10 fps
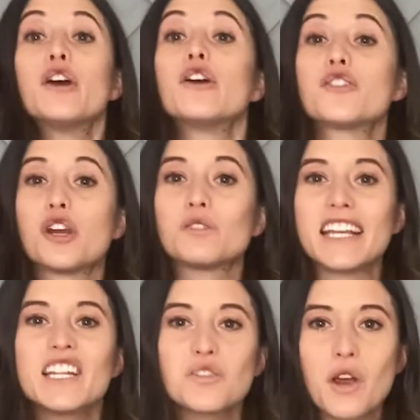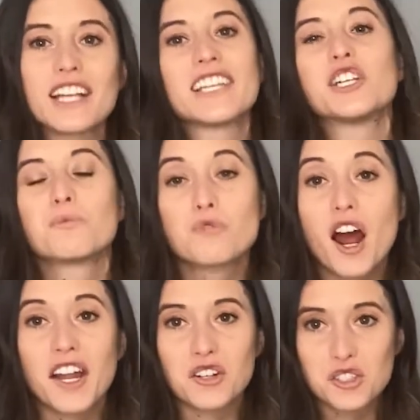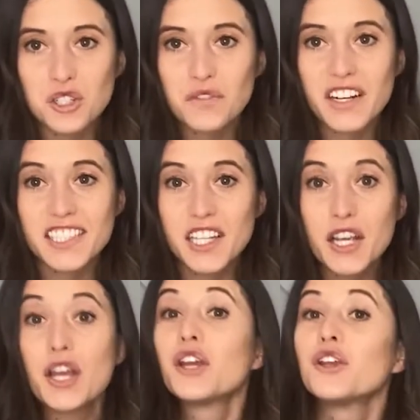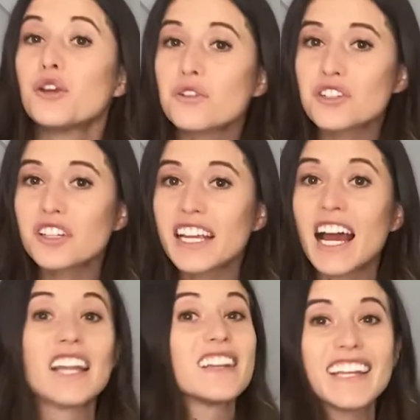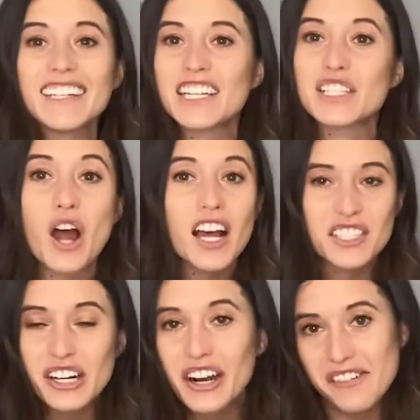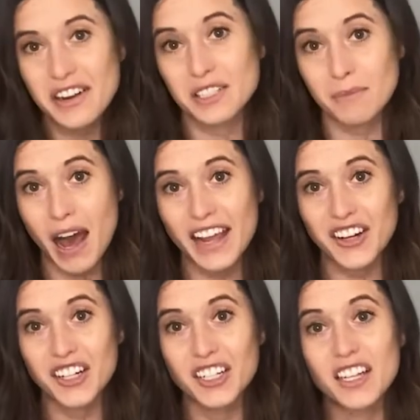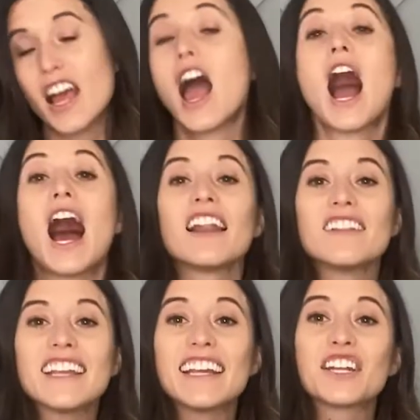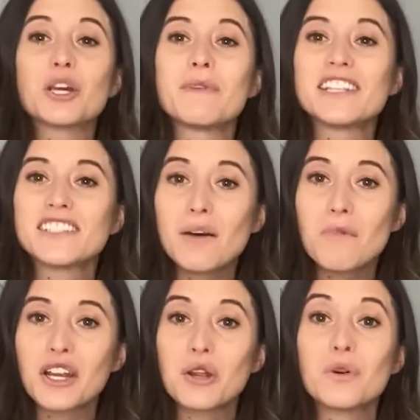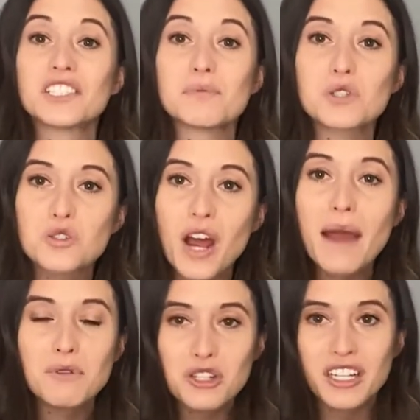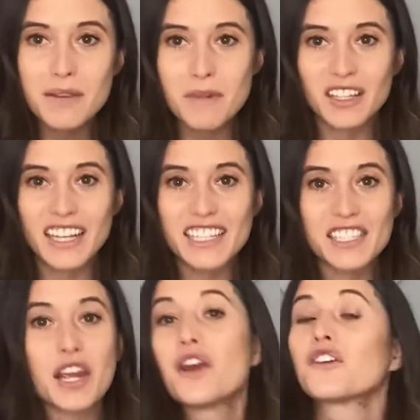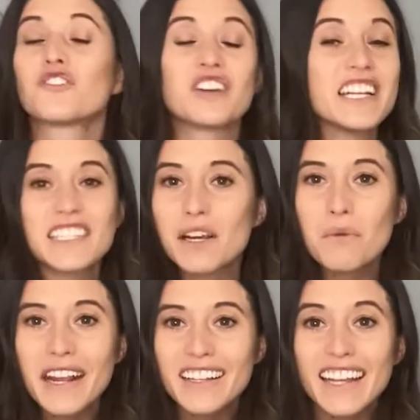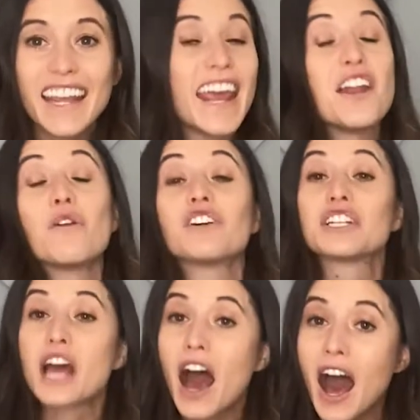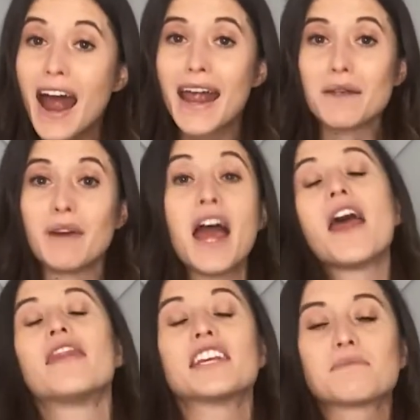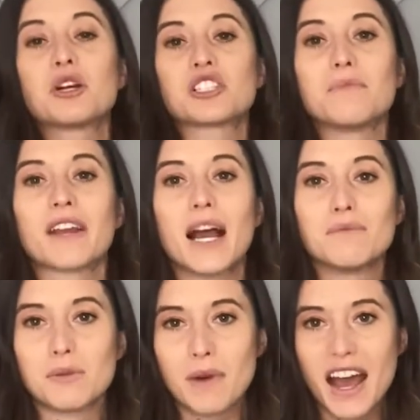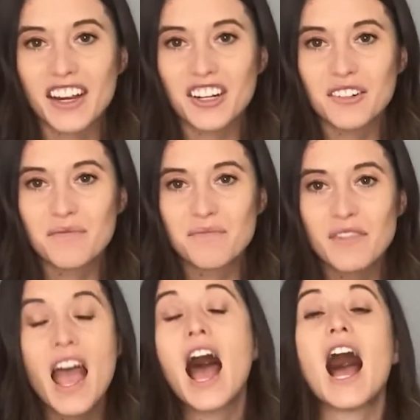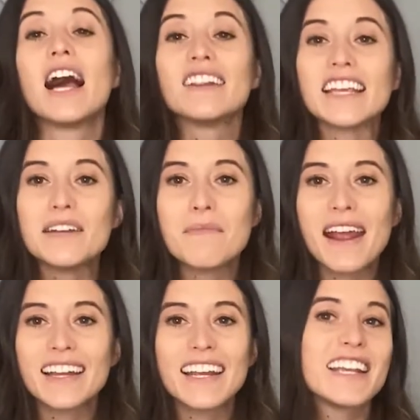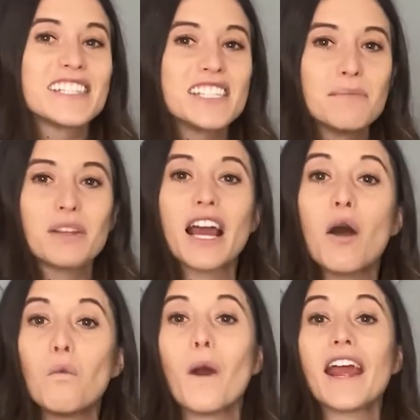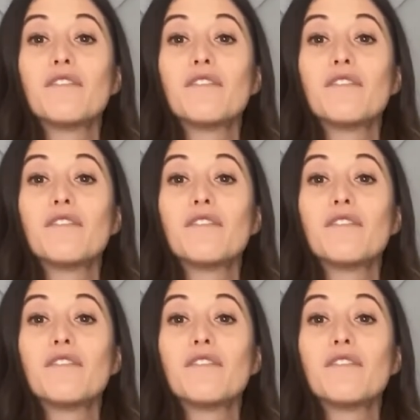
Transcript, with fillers: who shows interest in your product or service. Usually, a lead does not start out as a buyer. A lead could be someone who is subscribed to your email list, reads it weekly, and over time, this person becomes a buyer. A lead magnet is simply a way of